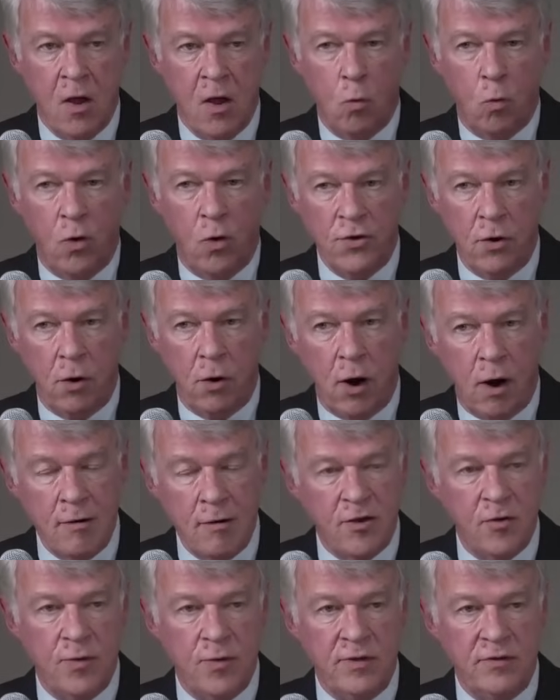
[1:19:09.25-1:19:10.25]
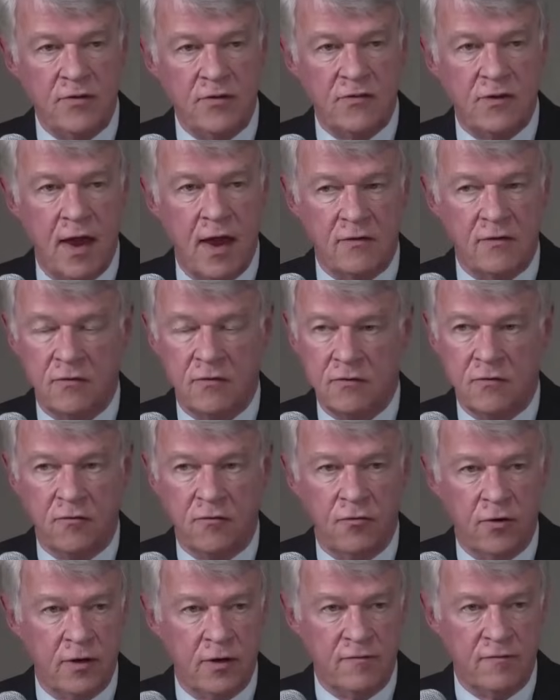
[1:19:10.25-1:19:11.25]
When you're arguing these cases in
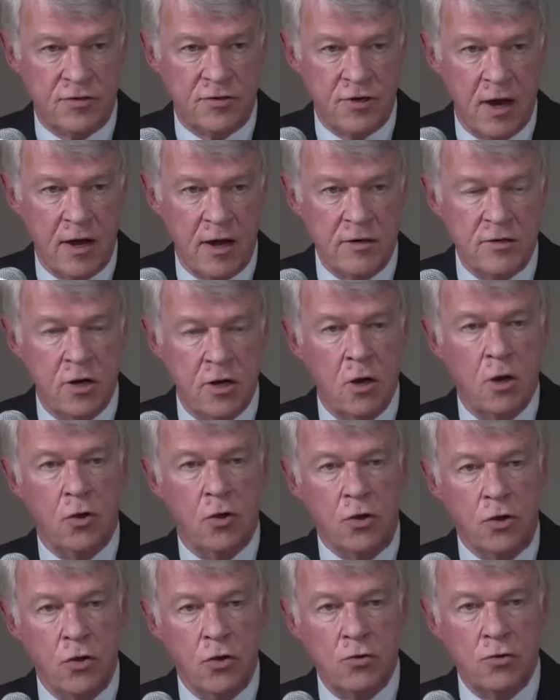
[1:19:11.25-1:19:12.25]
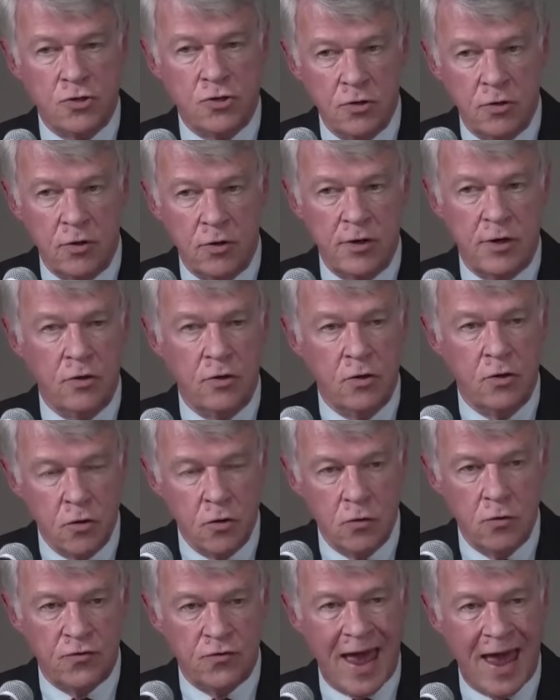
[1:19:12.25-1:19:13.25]
front of the judge, you should
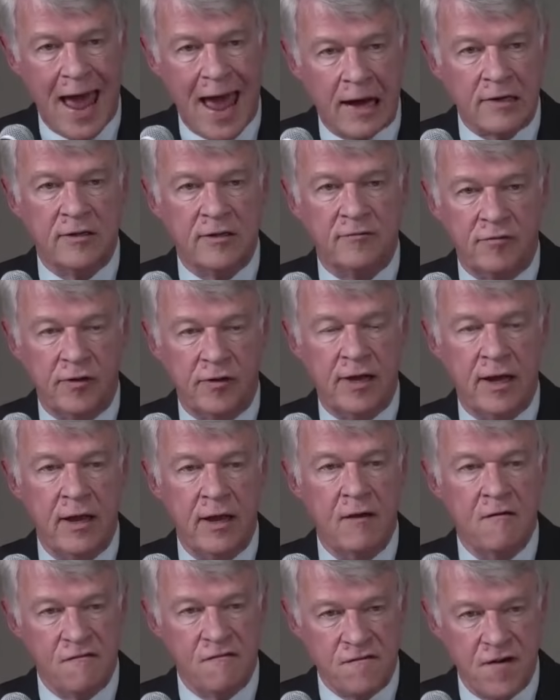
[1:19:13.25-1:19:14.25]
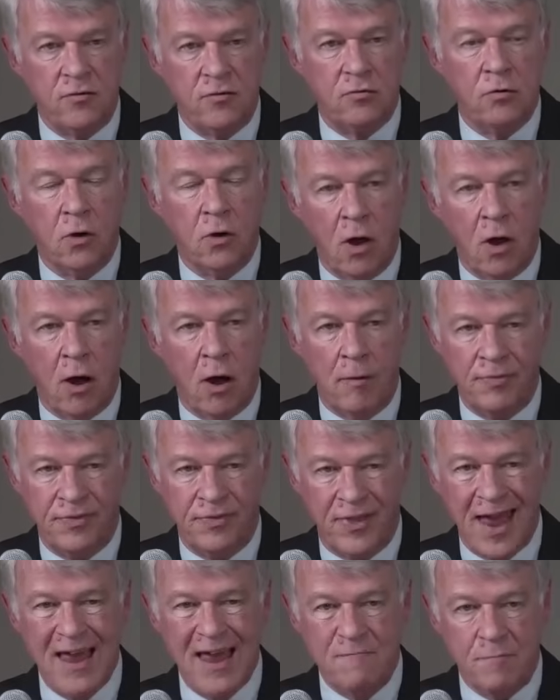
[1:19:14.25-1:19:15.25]
use actively federal law.
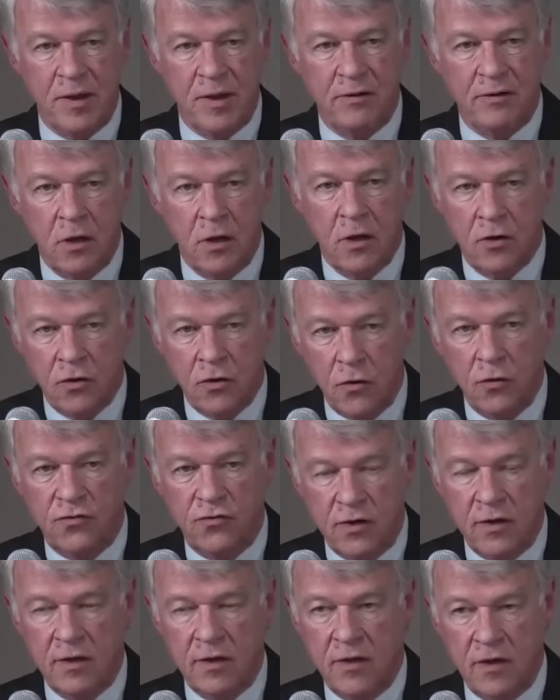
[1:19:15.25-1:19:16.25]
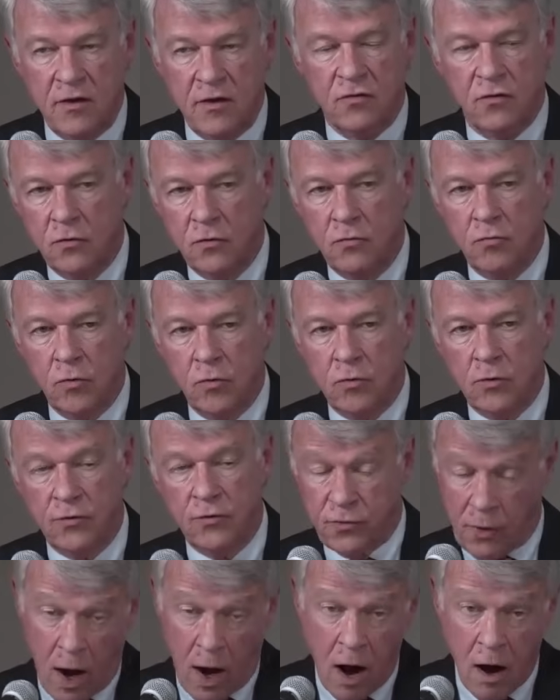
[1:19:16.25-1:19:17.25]
They have been using these new
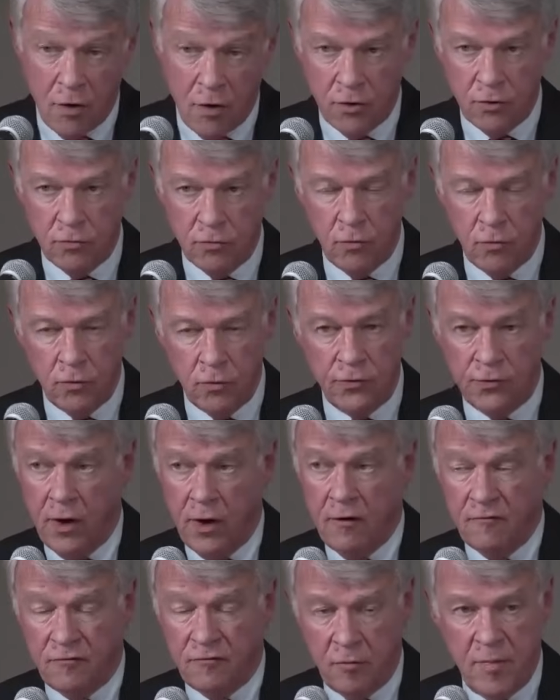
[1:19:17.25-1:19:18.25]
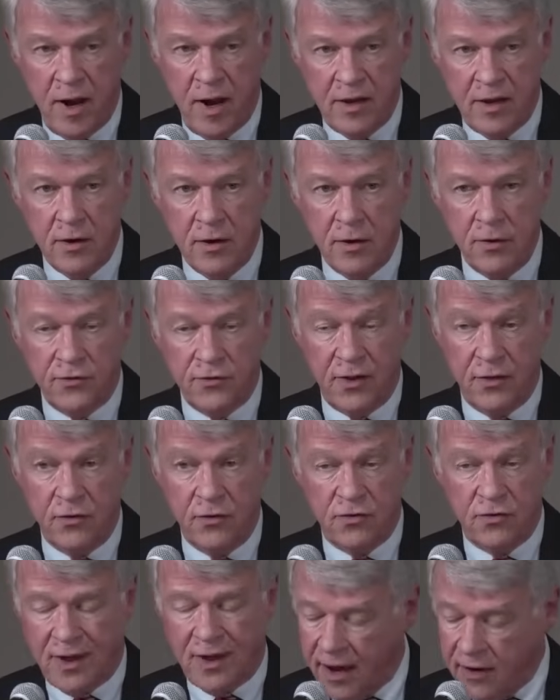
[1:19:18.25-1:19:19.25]
rules, our new rules, for many years, and
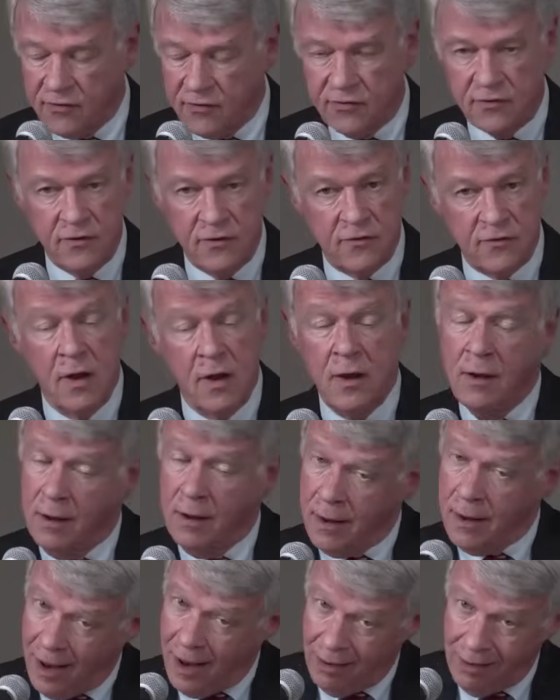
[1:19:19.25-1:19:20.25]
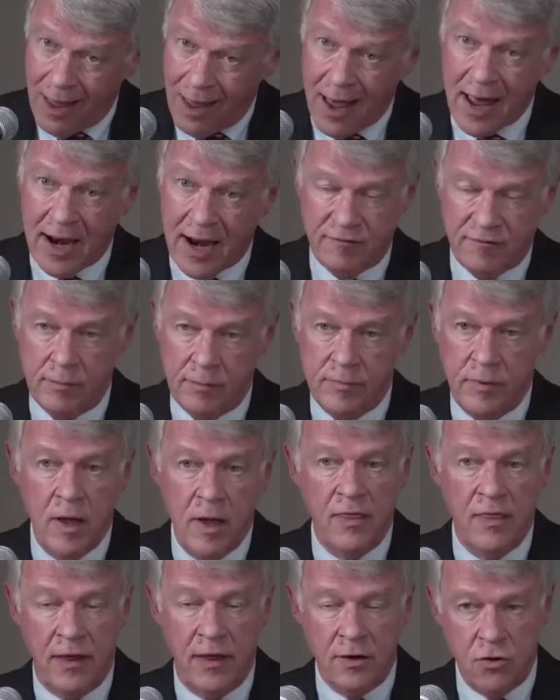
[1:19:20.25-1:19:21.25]
there's cases, a lot of them,
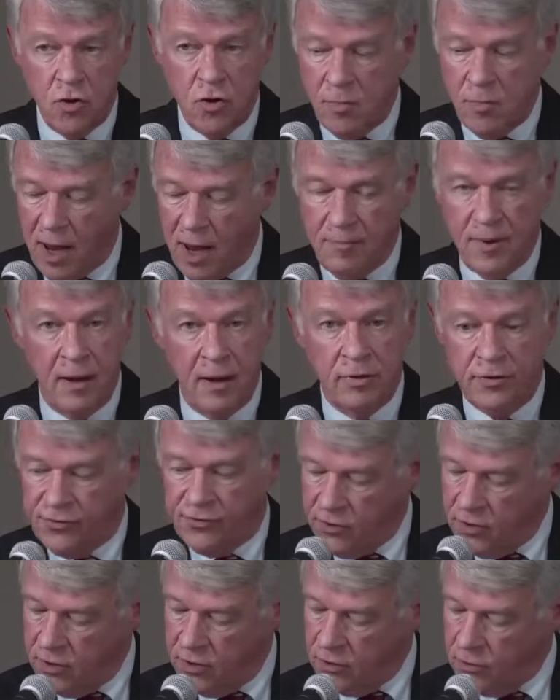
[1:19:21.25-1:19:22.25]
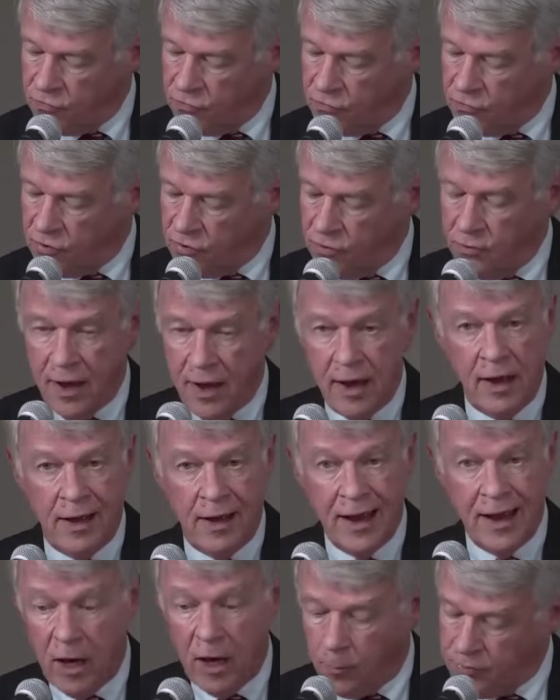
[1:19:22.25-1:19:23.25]
that you may be able to use to
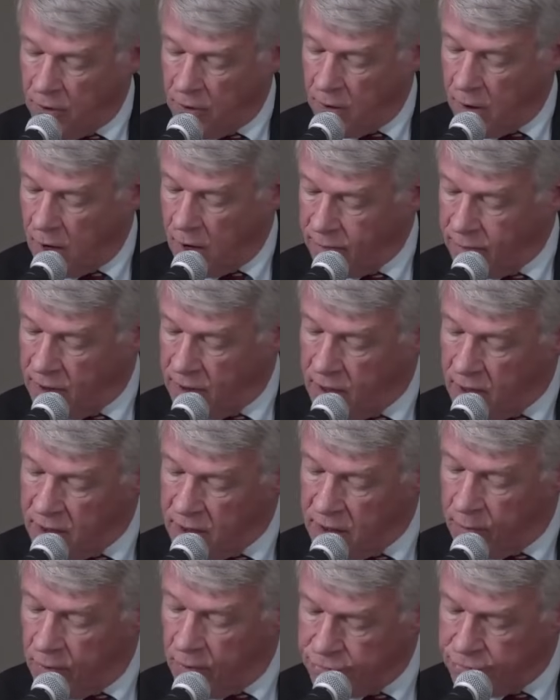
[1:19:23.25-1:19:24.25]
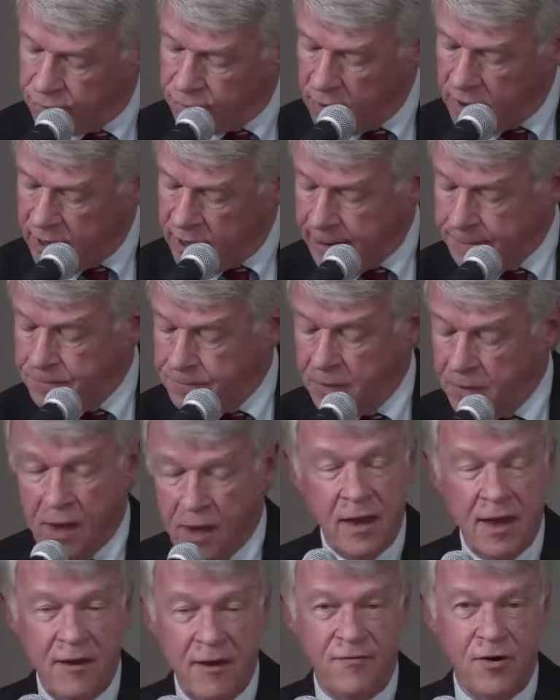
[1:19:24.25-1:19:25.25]
help your argument. Number three,
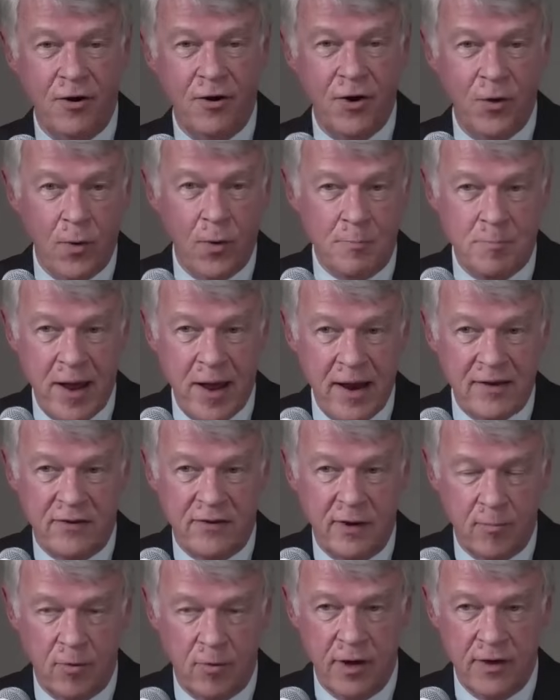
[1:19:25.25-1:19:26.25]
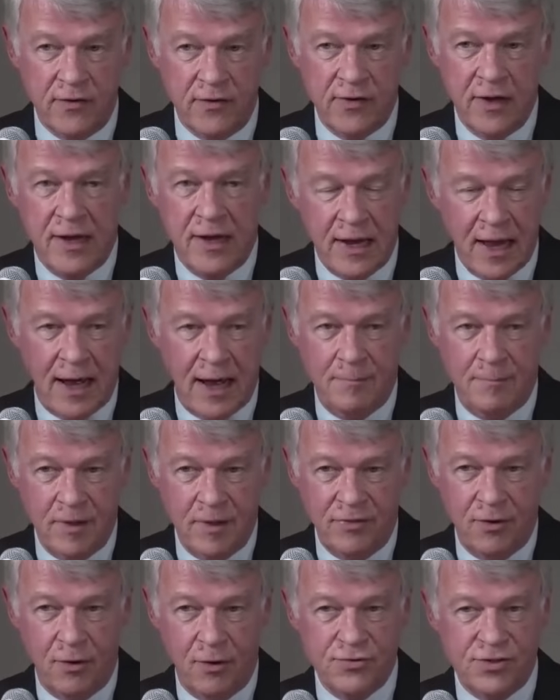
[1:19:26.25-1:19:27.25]
if you don't know what a Bates number is,
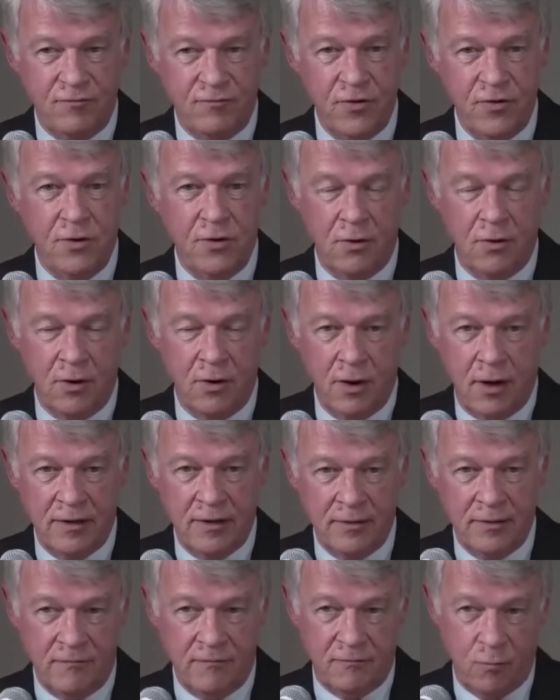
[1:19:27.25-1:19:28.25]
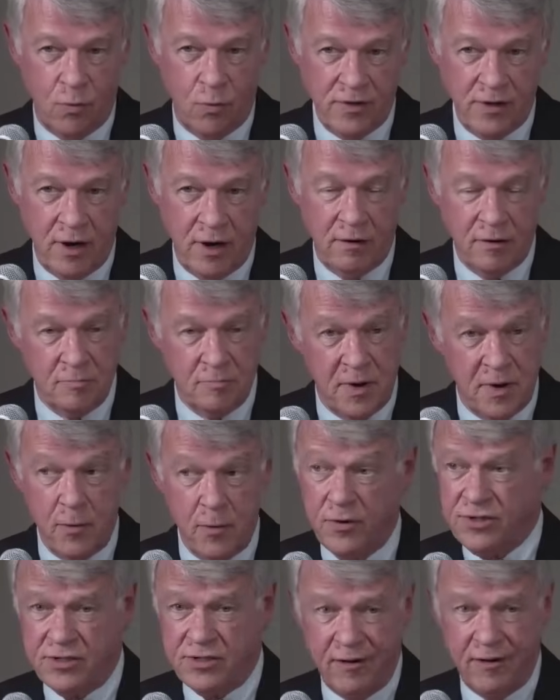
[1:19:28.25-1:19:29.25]
those of you who are younger than me,
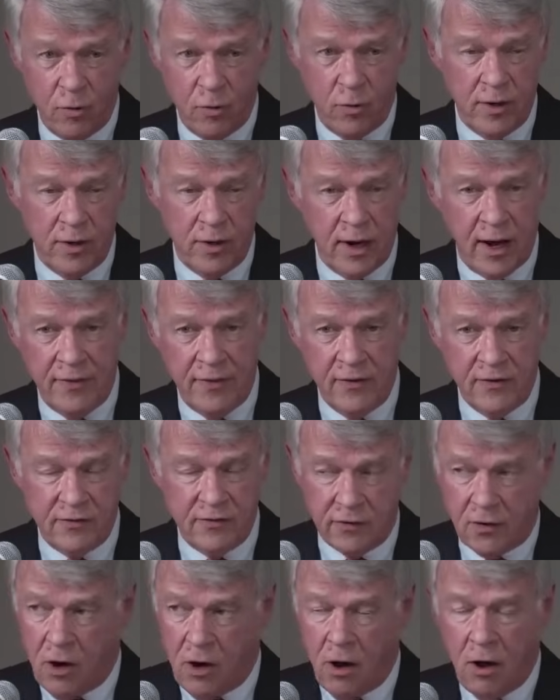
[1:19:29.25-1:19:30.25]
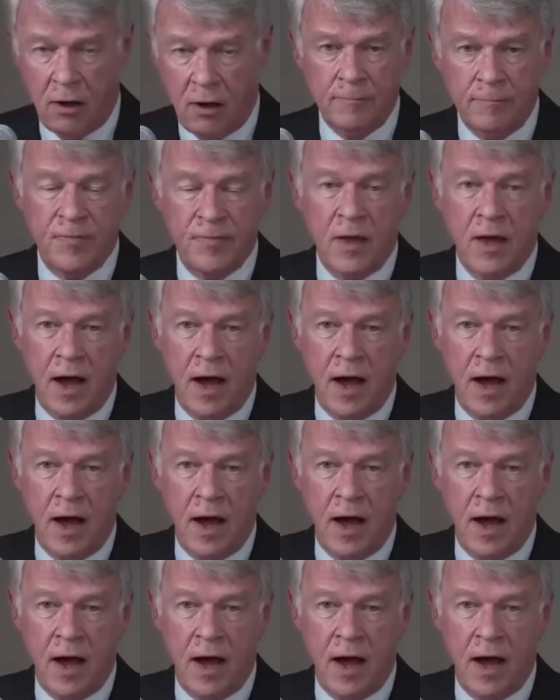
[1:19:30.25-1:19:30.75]
which is everyone on this call,